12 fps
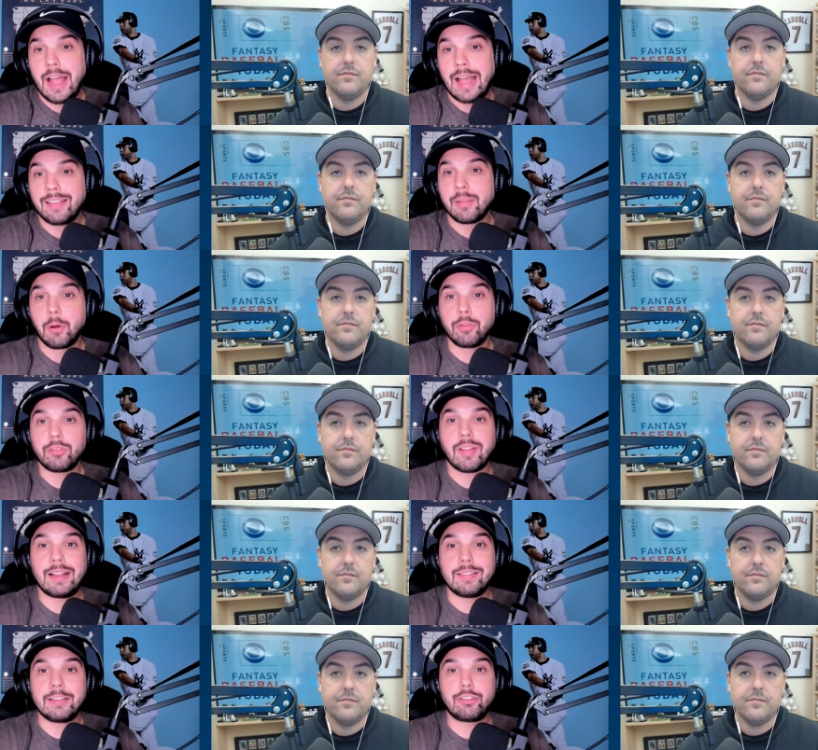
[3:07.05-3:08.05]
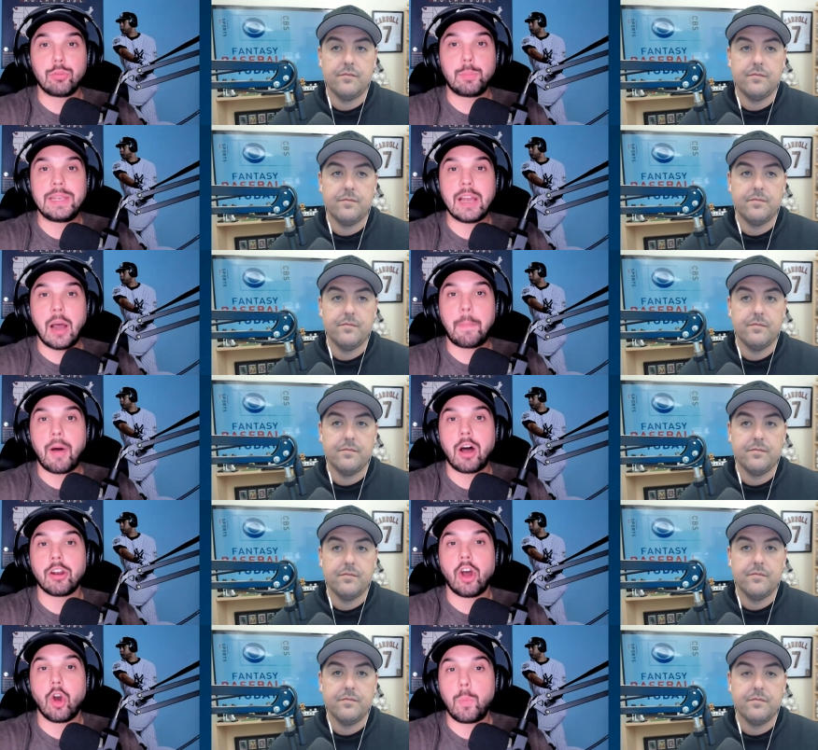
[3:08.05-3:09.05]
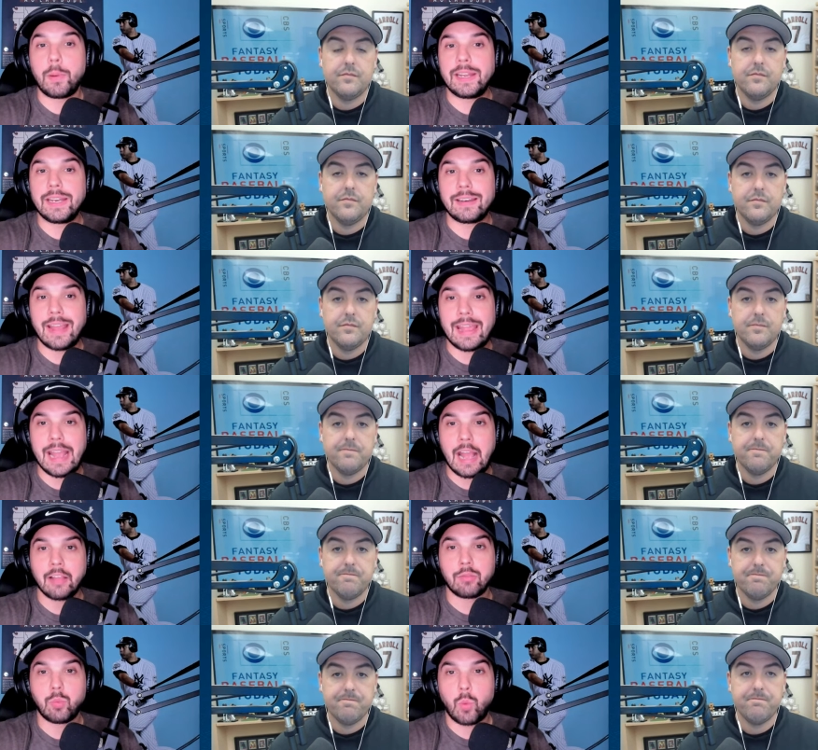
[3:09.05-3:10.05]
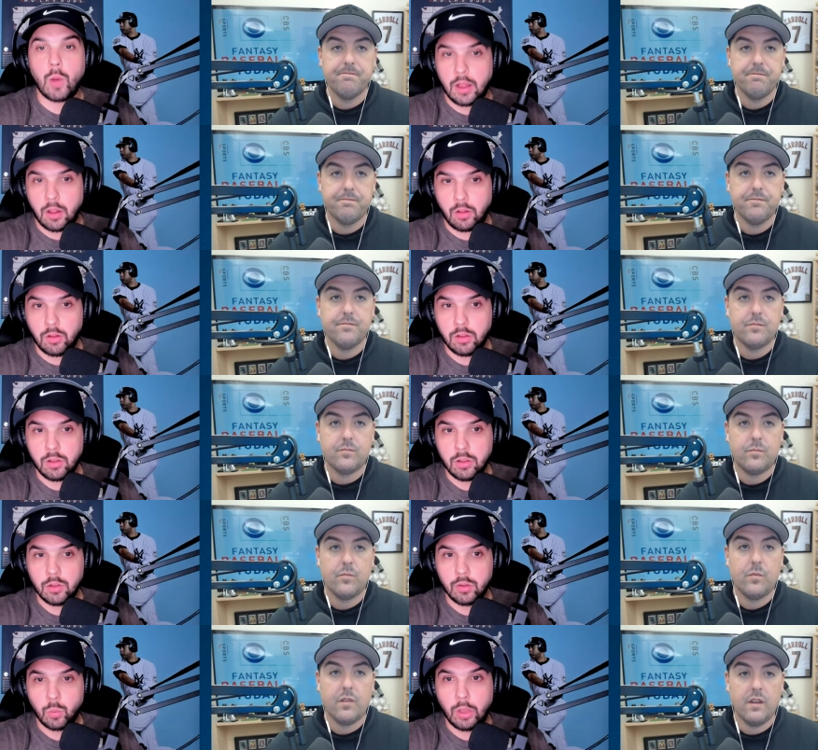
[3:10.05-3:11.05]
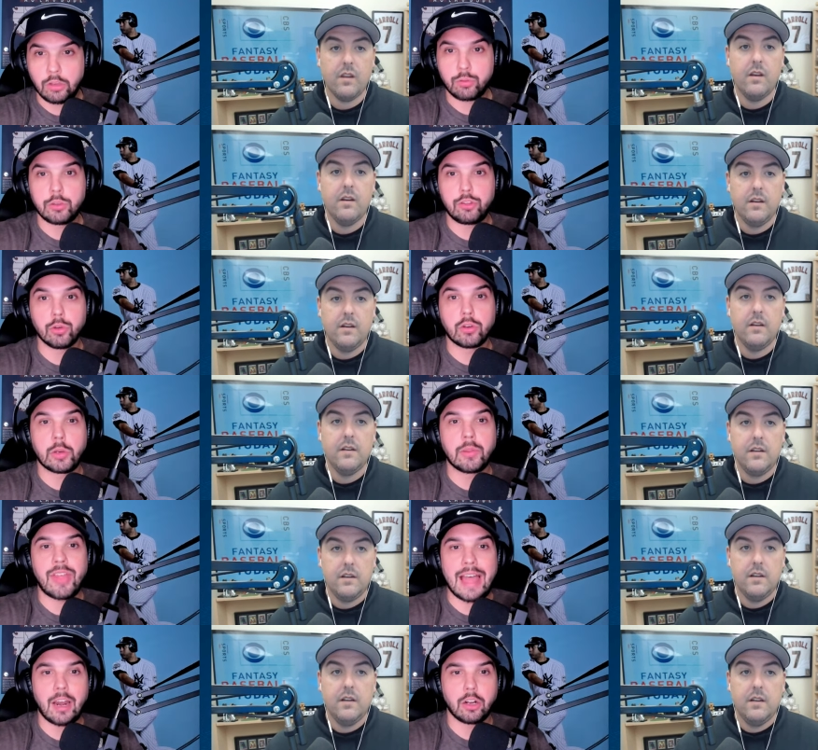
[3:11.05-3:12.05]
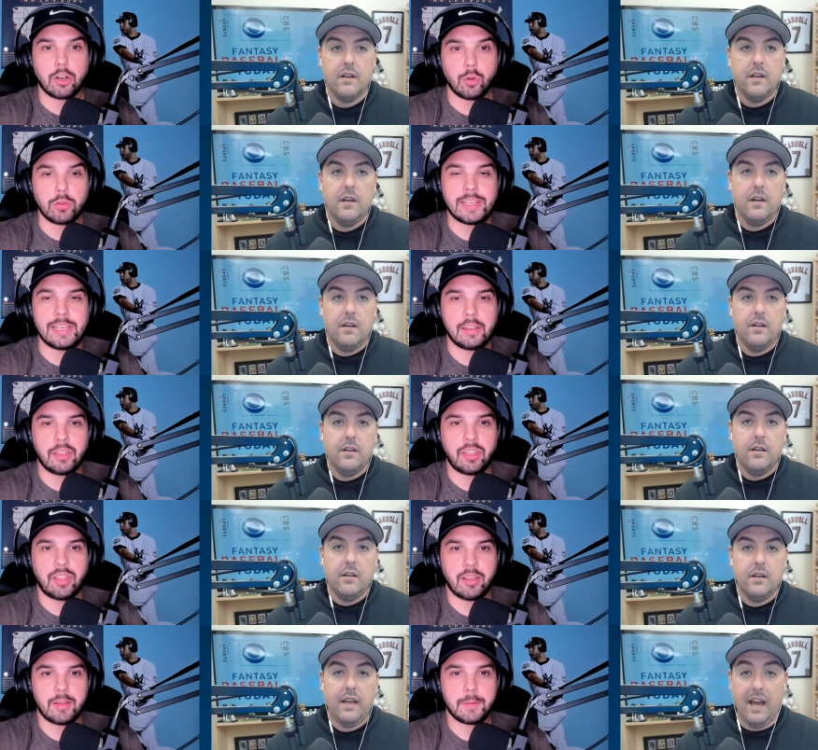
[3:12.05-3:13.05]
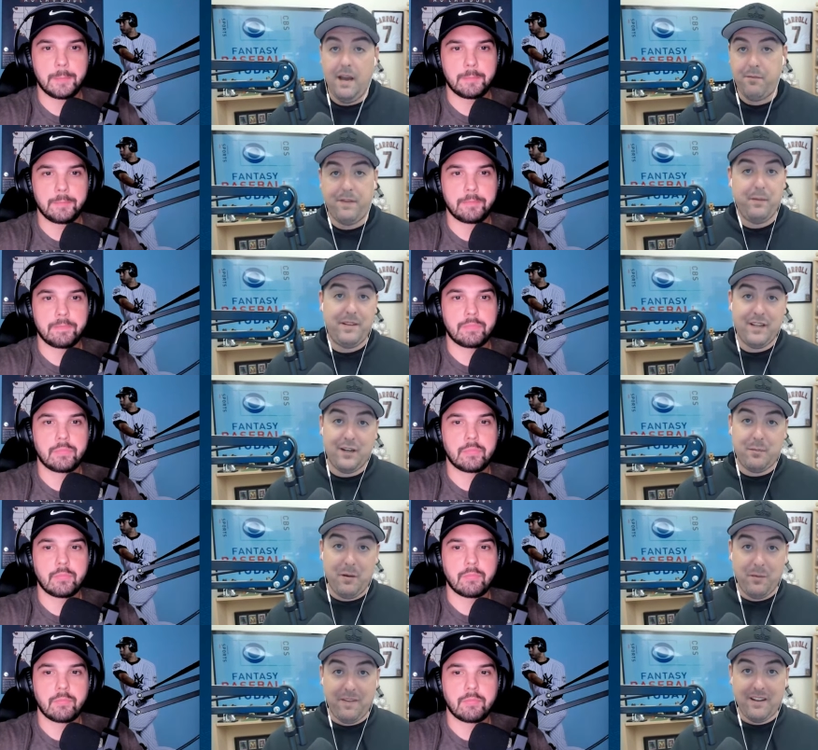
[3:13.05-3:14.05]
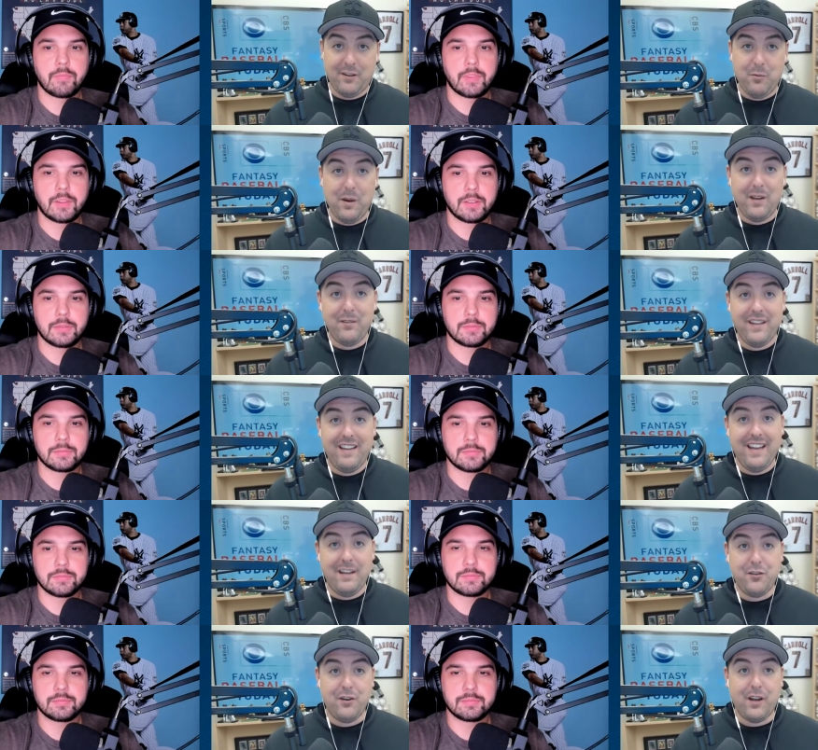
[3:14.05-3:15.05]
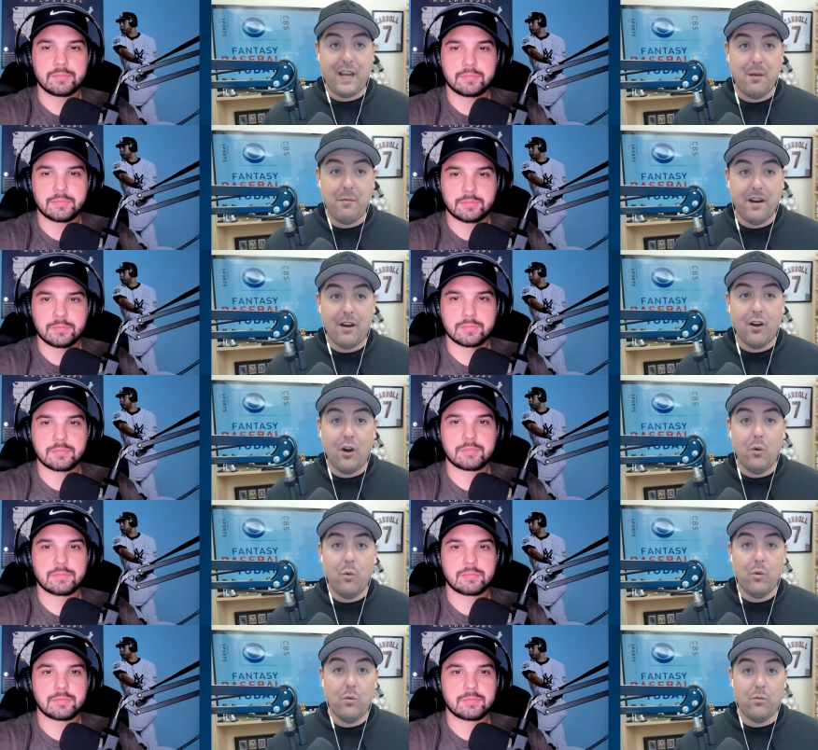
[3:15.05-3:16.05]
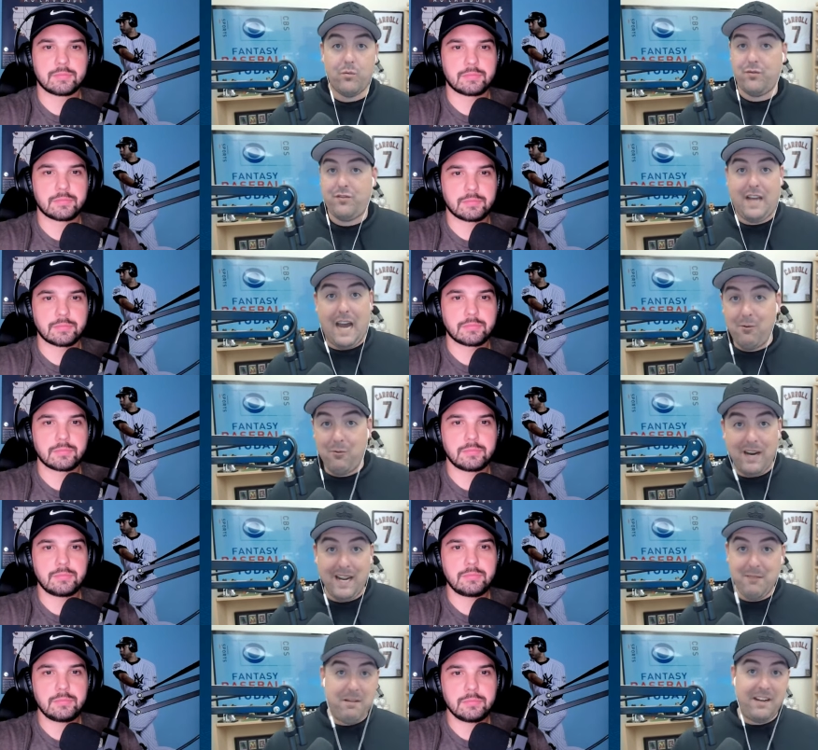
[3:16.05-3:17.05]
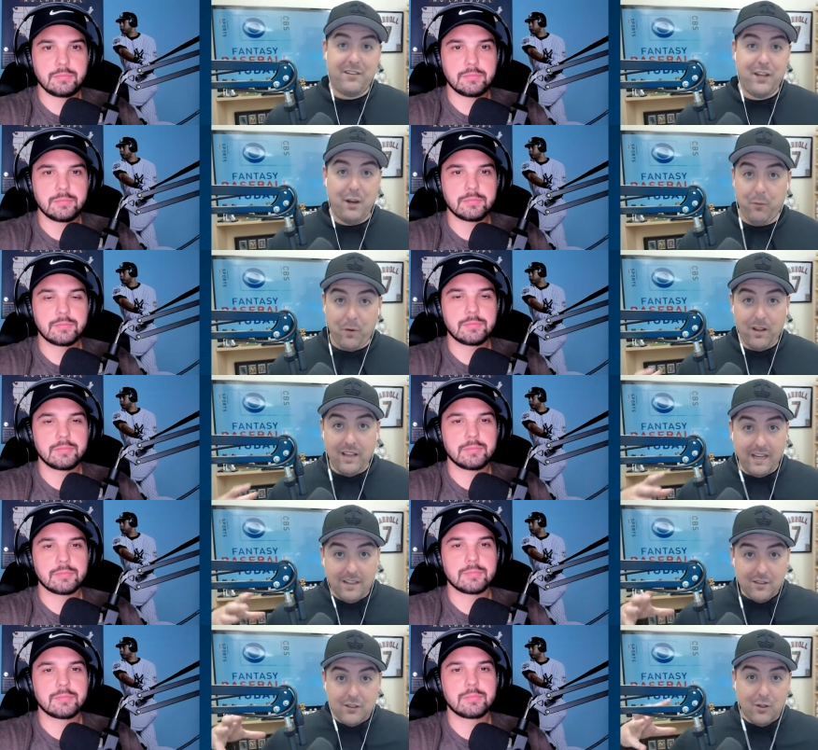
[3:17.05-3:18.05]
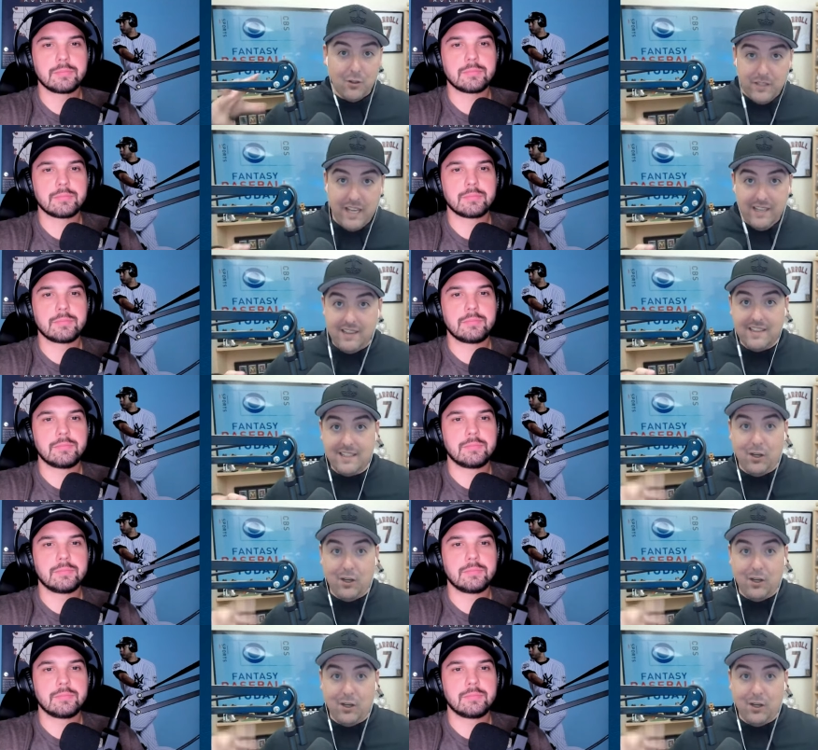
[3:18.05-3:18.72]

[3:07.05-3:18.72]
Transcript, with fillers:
Speaker 1: as the most likely to be up on opening day as well. Welsh, would you agree with that on Colt Keith?
Speaker 2: Yeah, everything we talked about with like Noelvi and Junior Caminero, Scott White, myself, we're all like, Colt Keith,